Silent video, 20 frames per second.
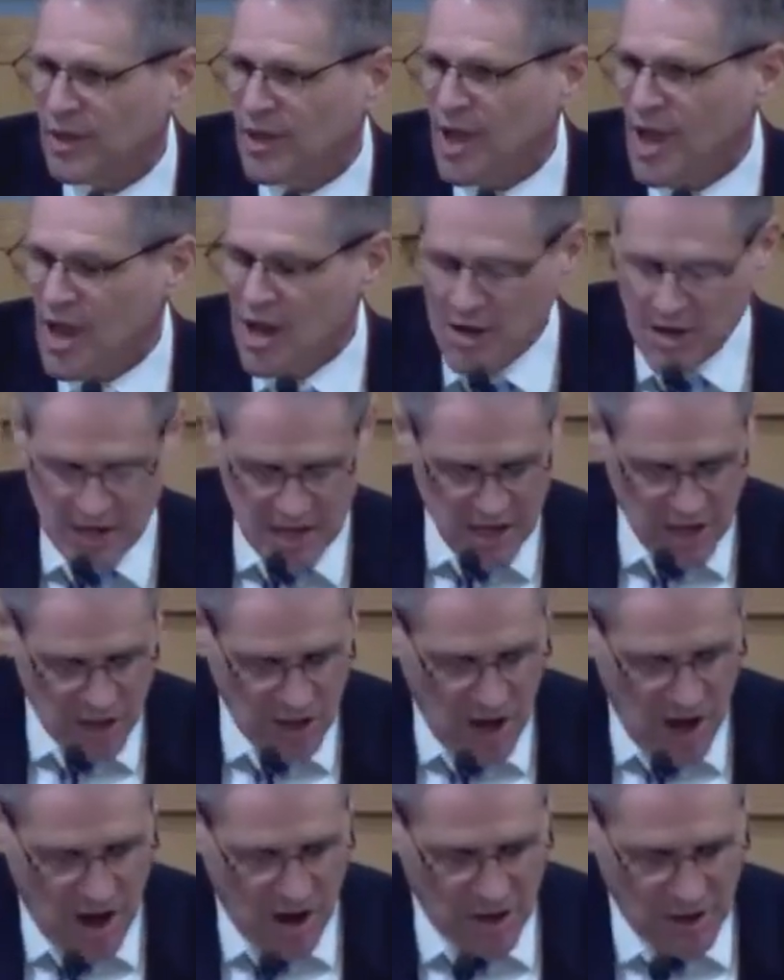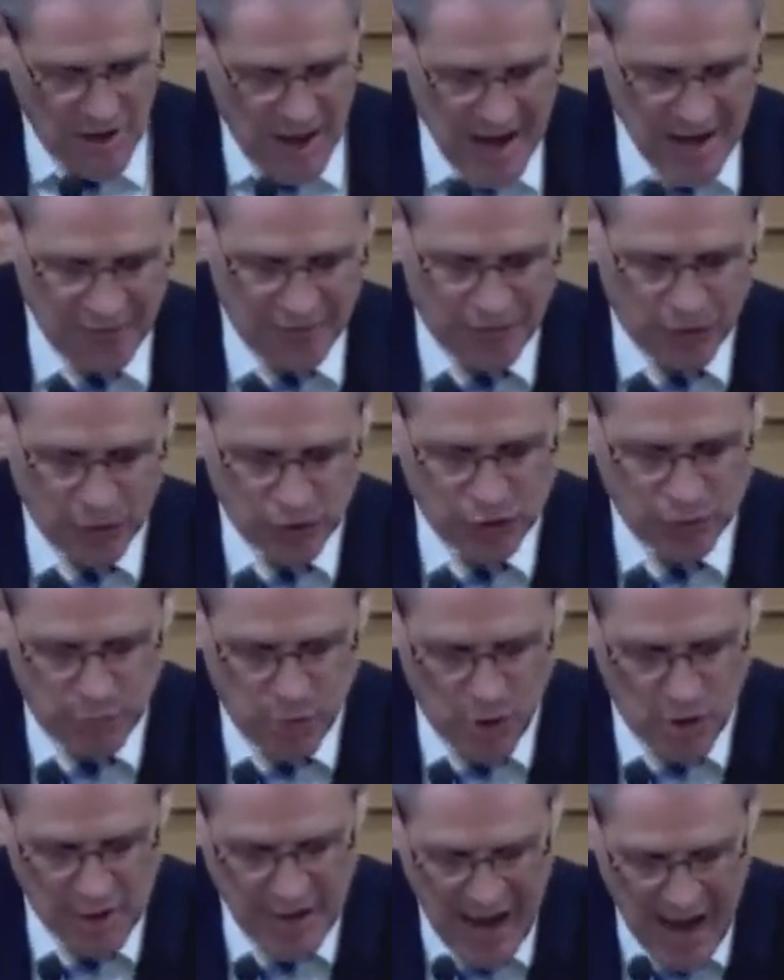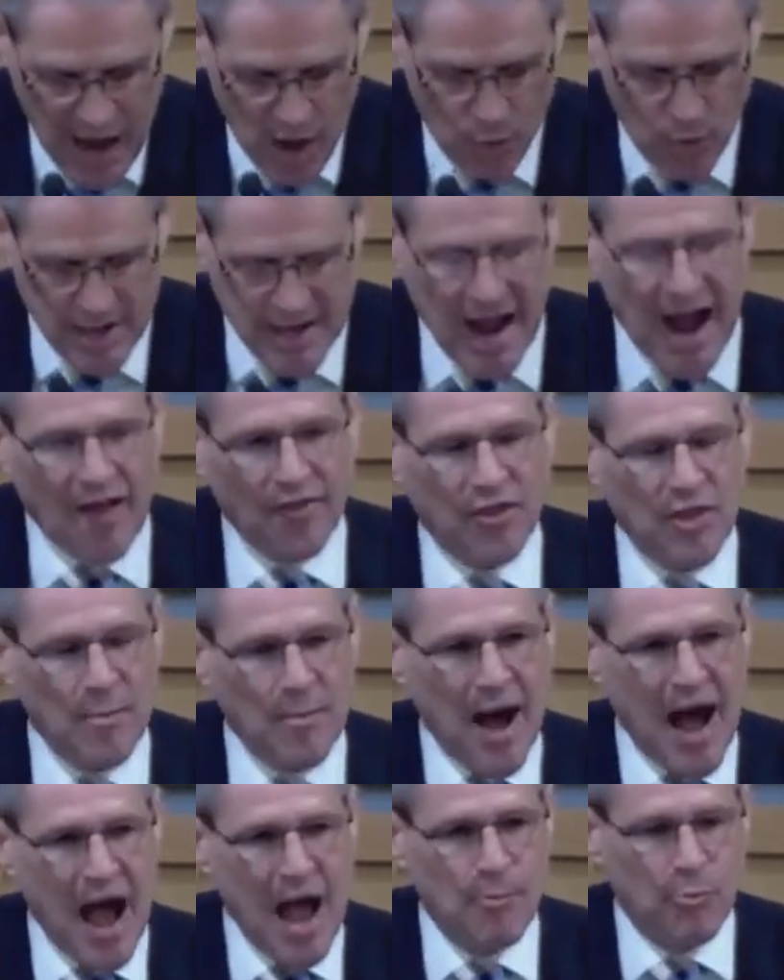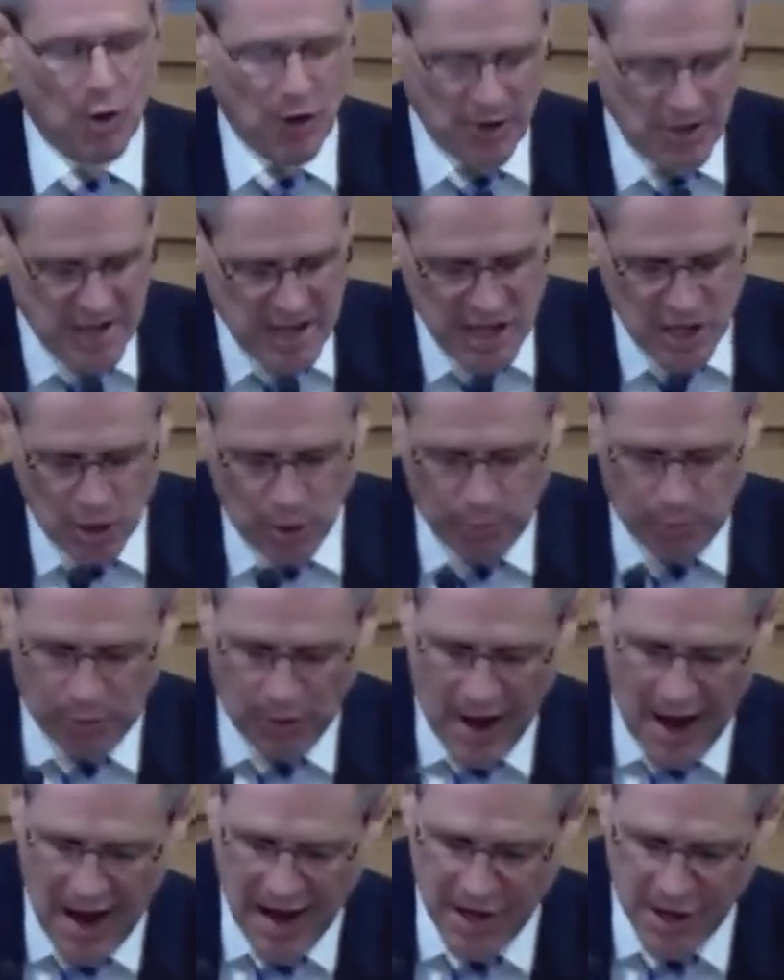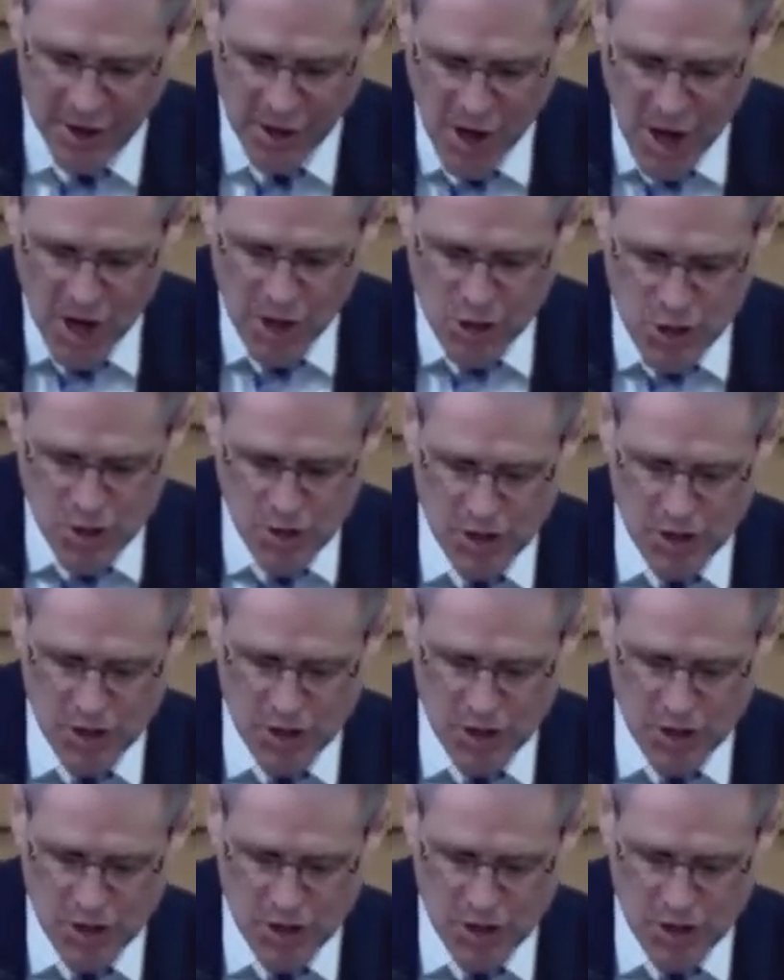Neil R. Lightfoot's book, How We Got the Bible, Neale Pryor, You Can